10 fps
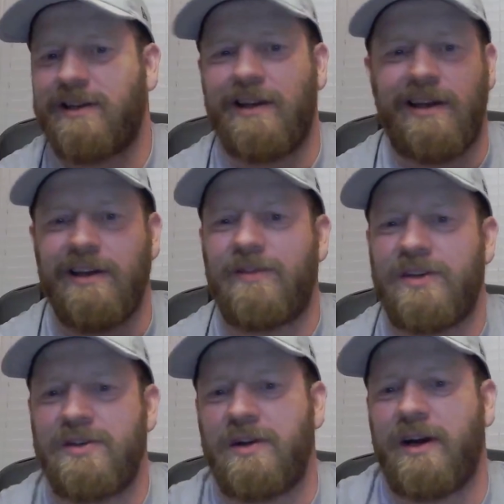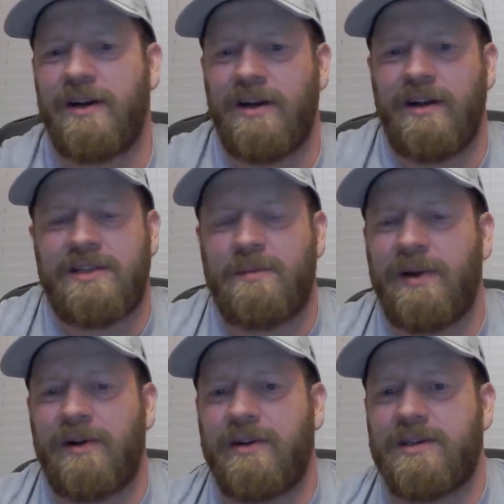a gift that you got. That's
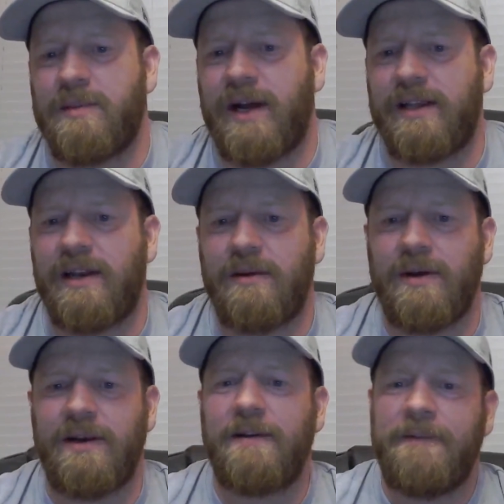better than the smiley anyway.